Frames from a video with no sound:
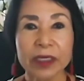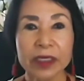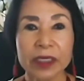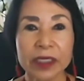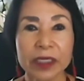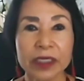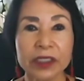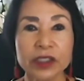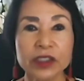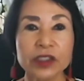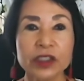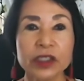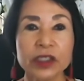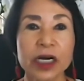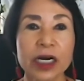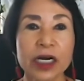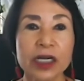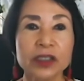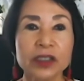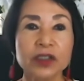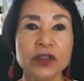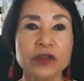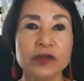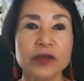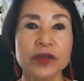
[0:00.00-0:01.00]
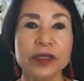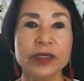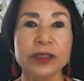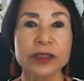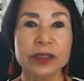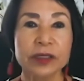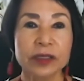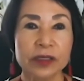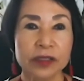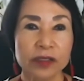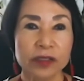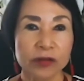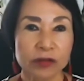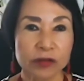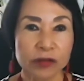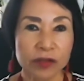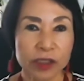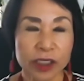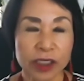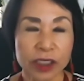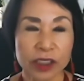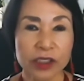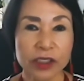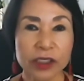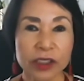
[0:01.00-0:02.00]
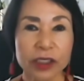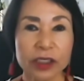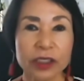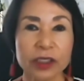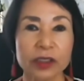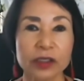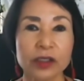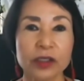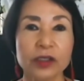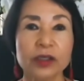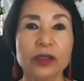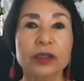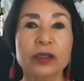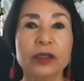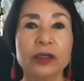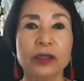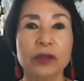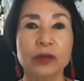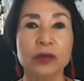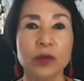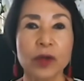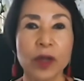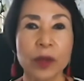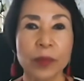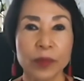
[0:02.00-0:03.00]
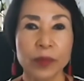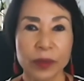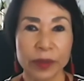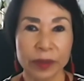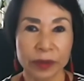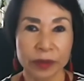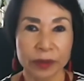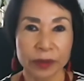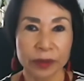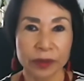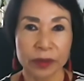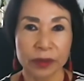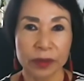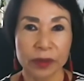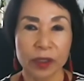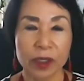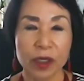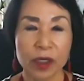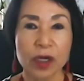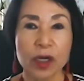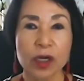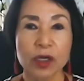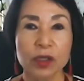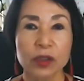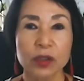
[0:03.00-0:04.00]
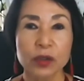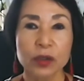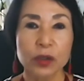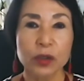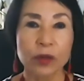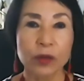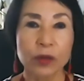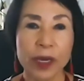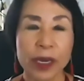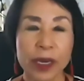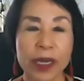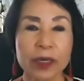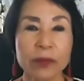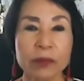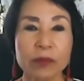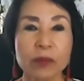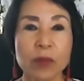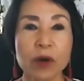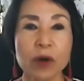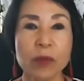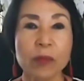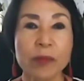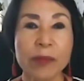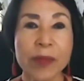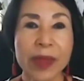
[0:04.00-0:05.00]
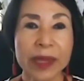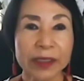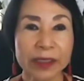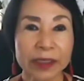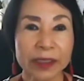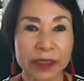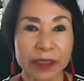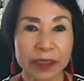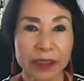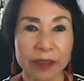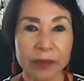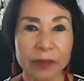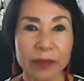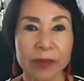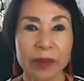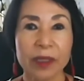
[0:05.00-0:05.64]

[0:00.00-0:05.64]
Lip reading: each country's strategic nuclear weapons to create momentum